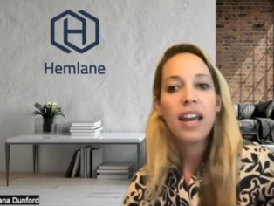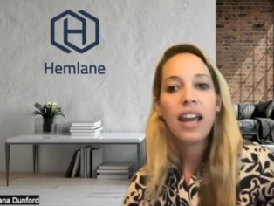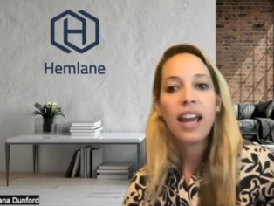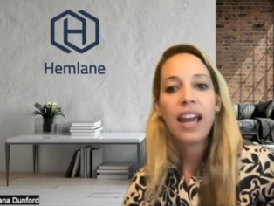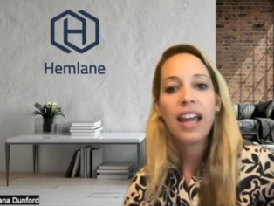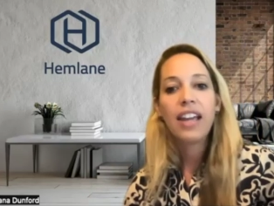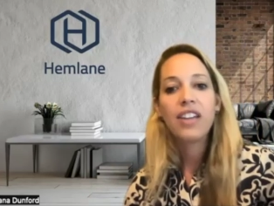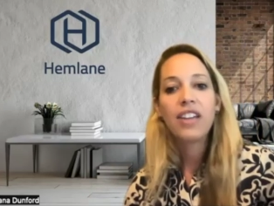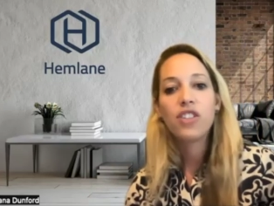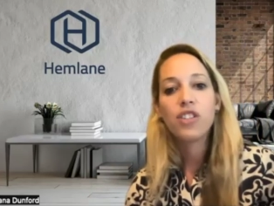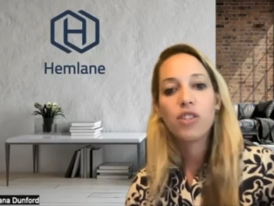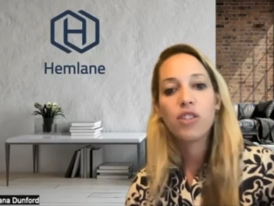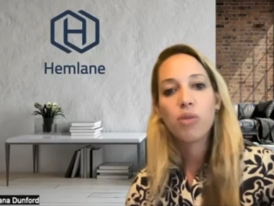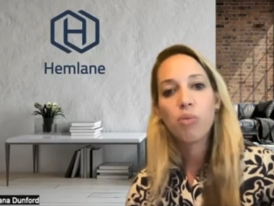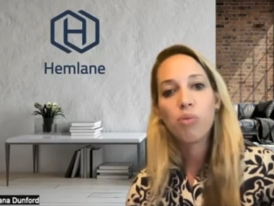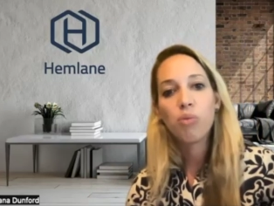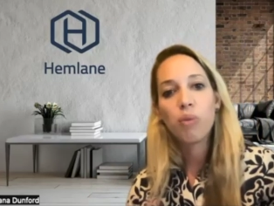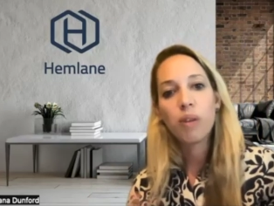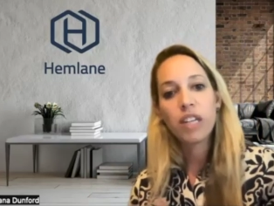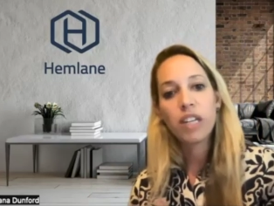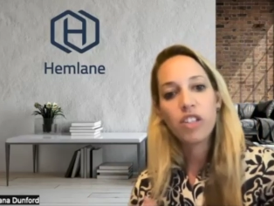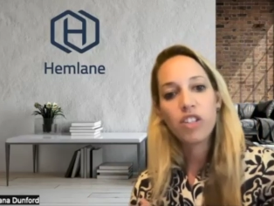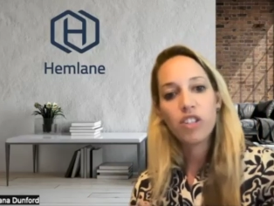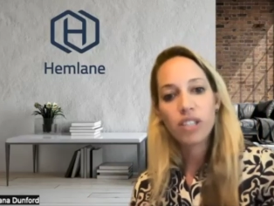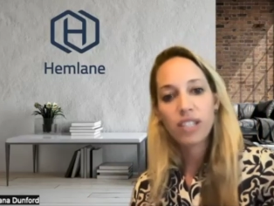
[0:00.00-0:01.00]
And so
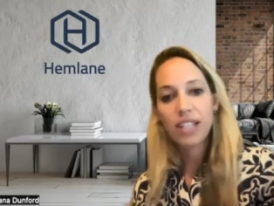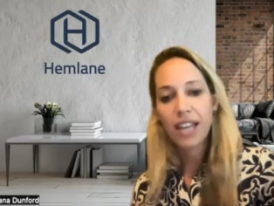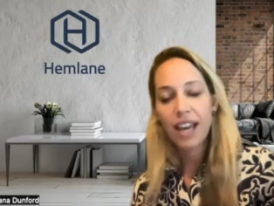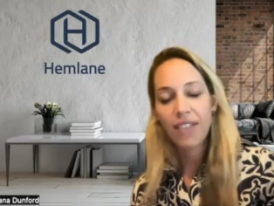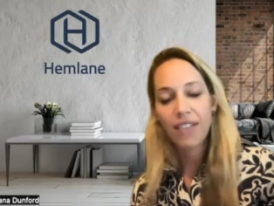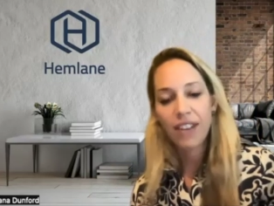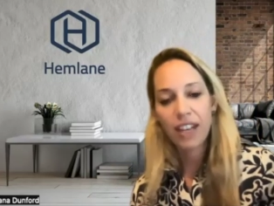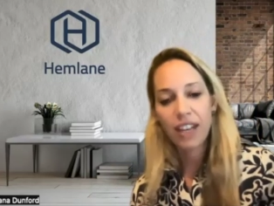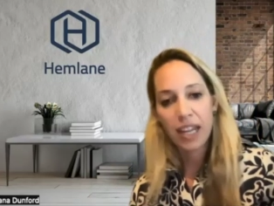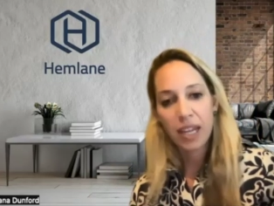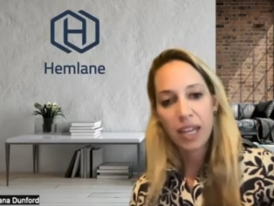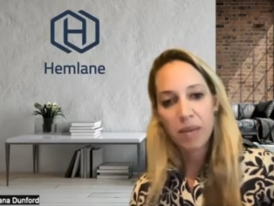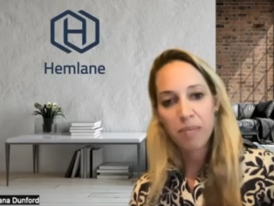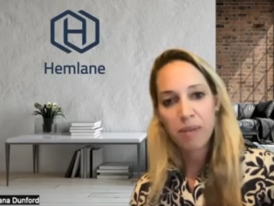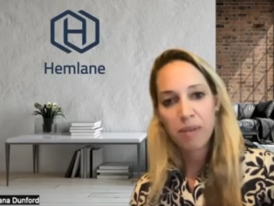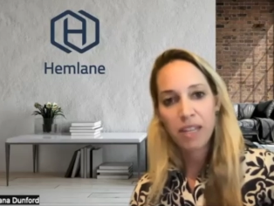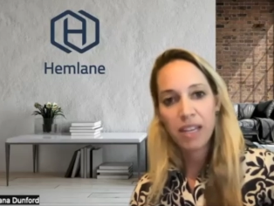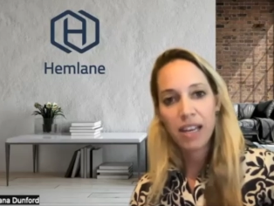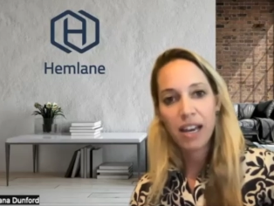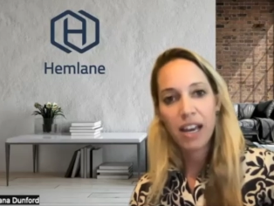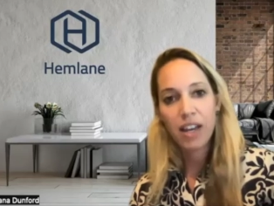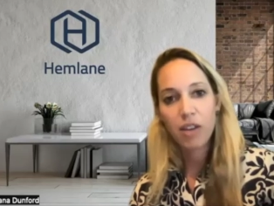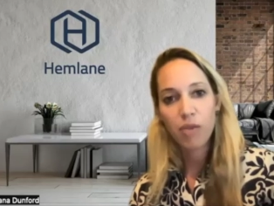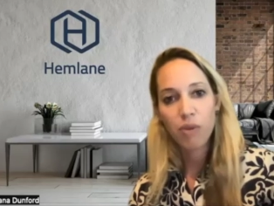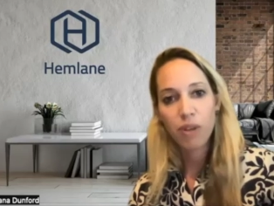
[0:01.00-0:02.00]
we just have an
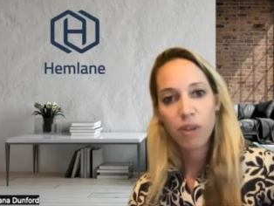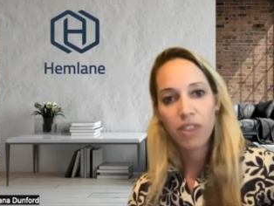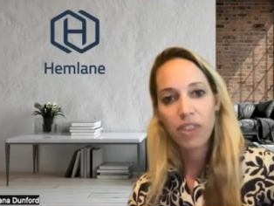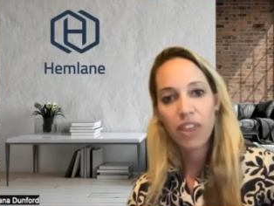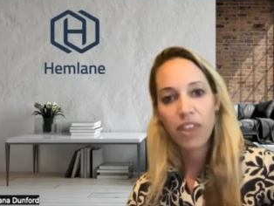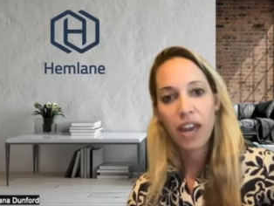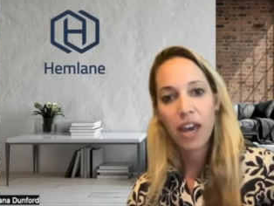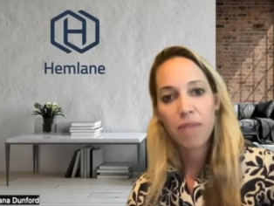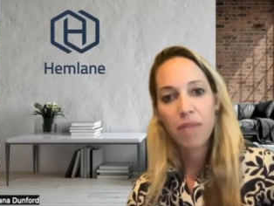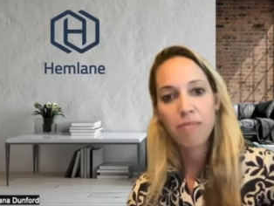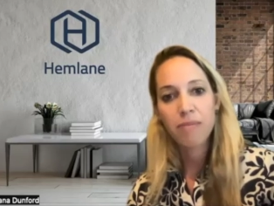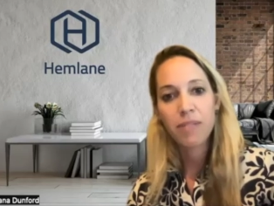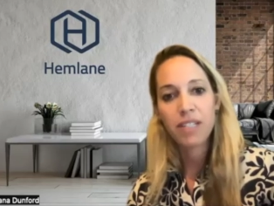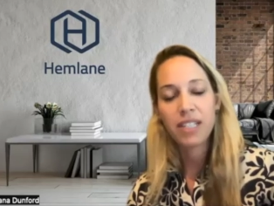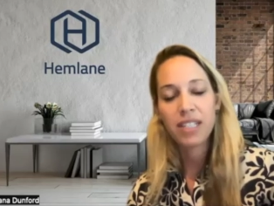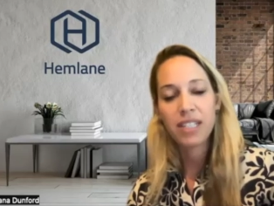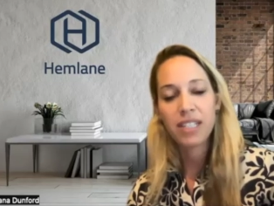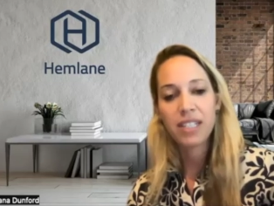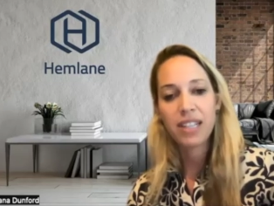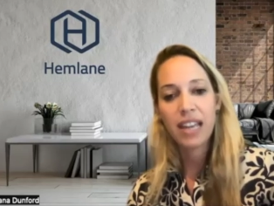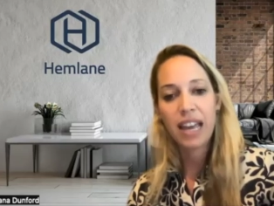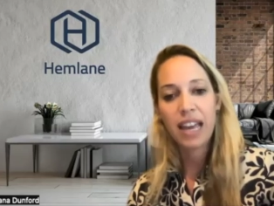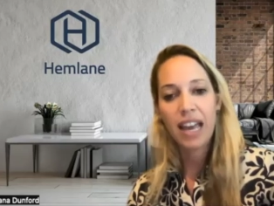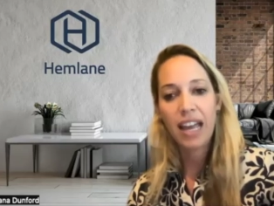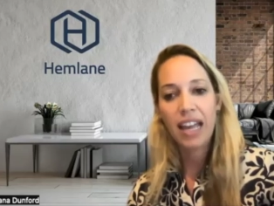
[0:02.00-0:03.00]
API with them to
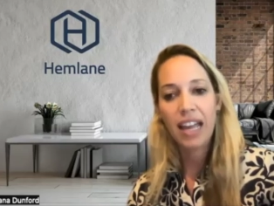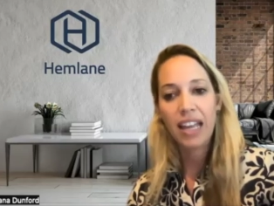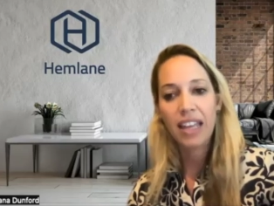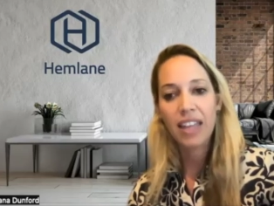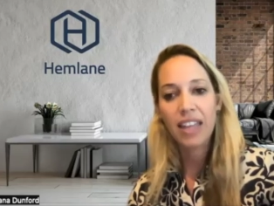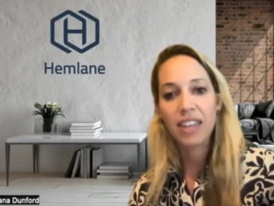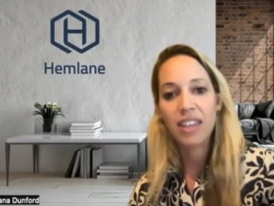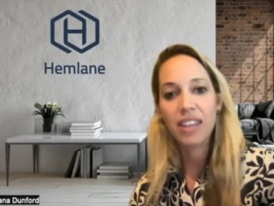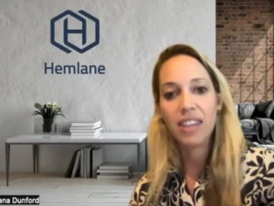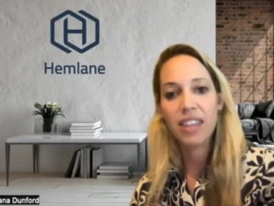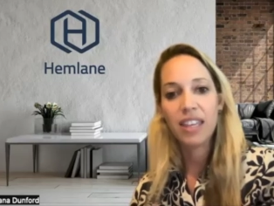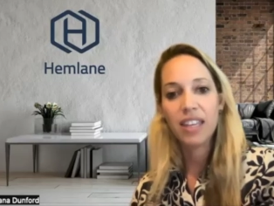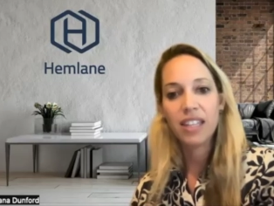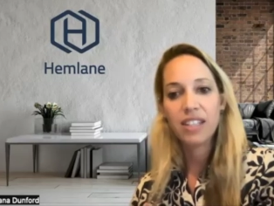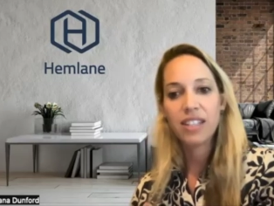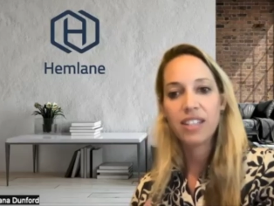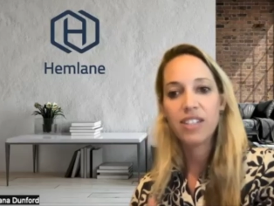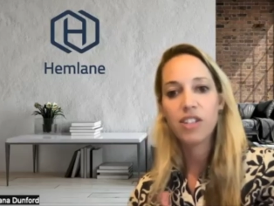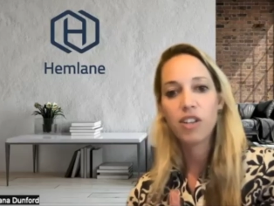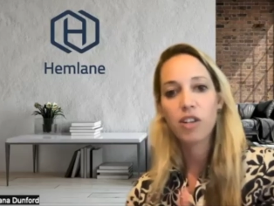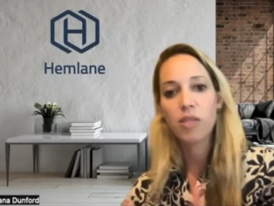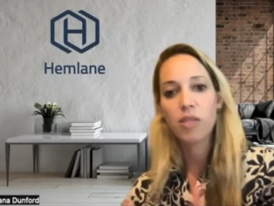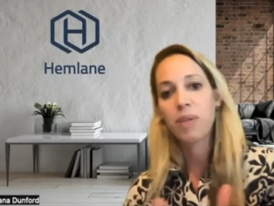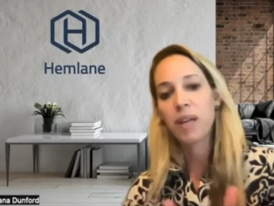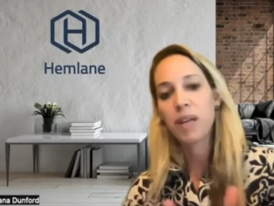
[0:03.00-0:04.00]
say, this
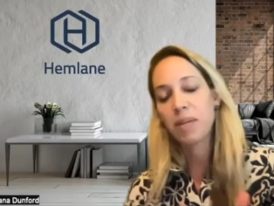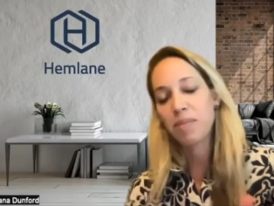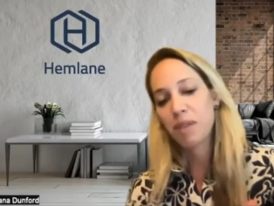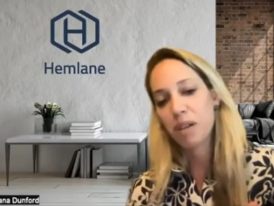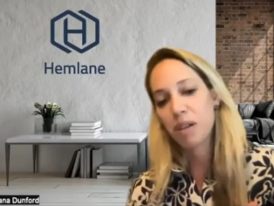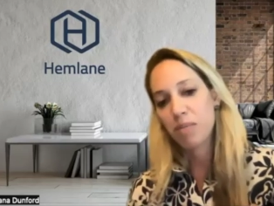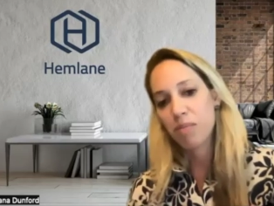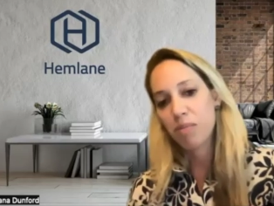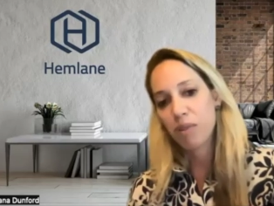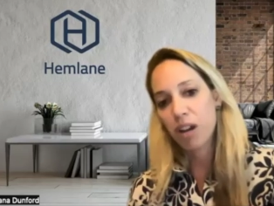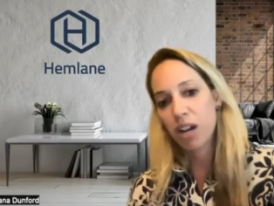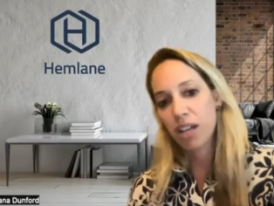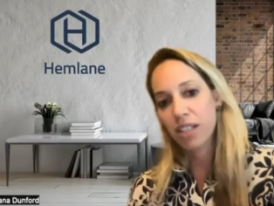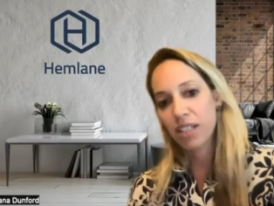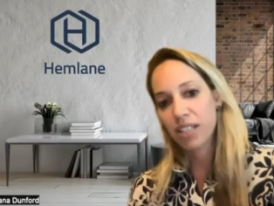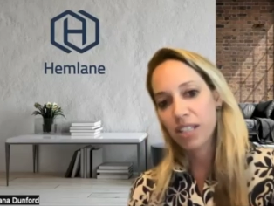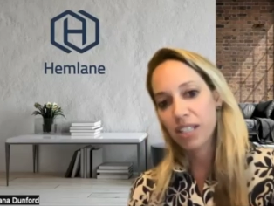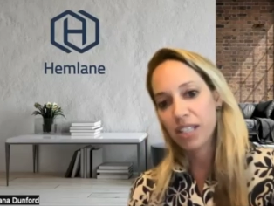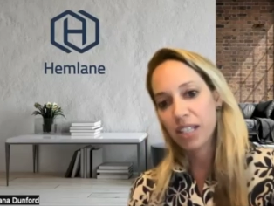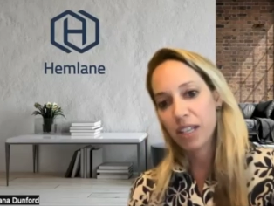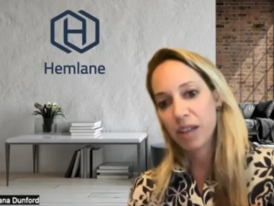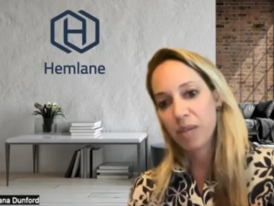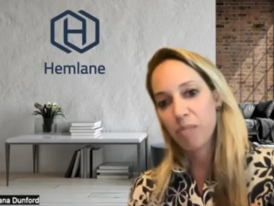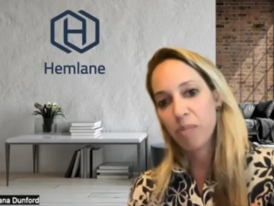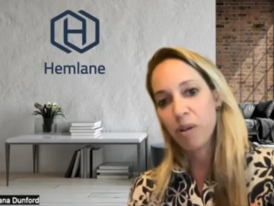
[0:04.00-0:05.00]
is our payment
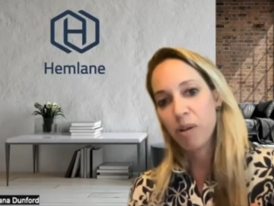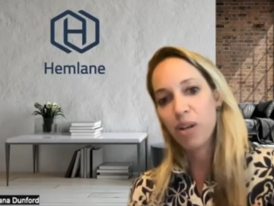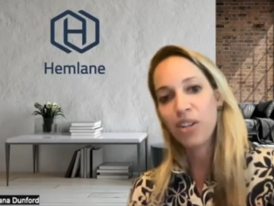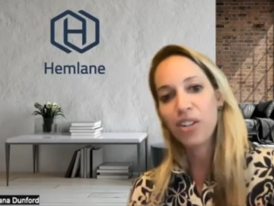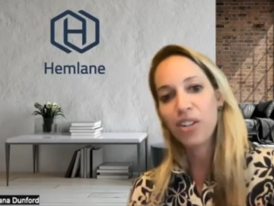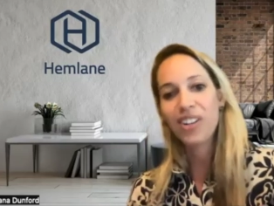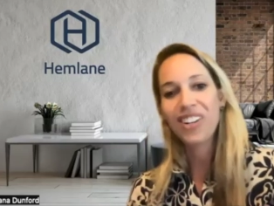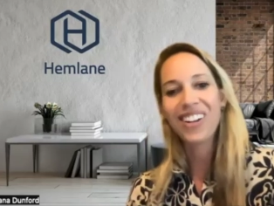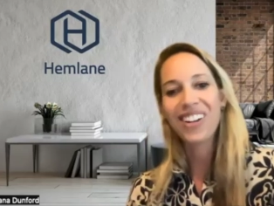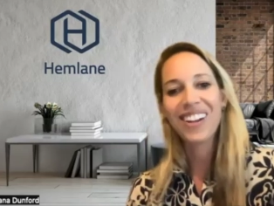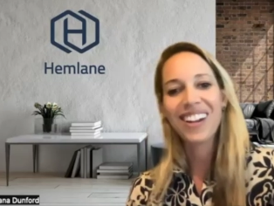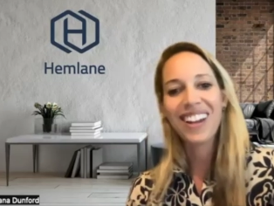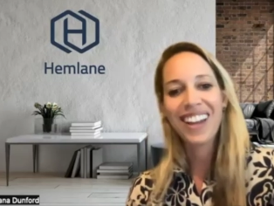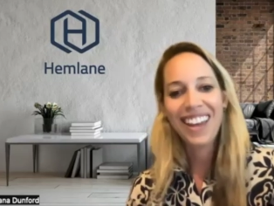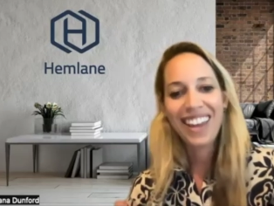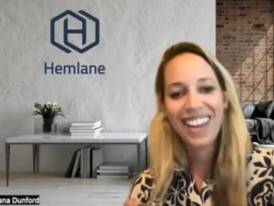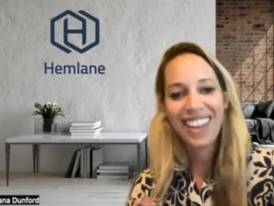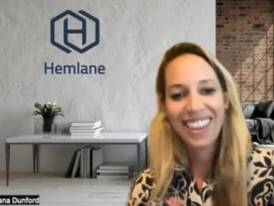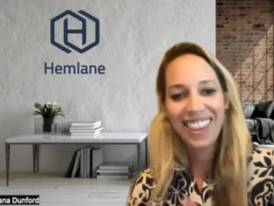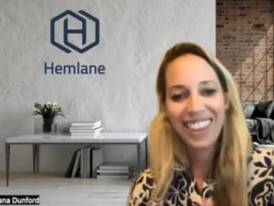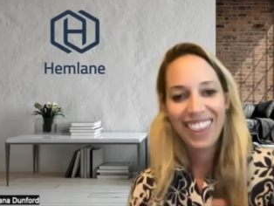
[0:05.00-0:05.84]
processing partner.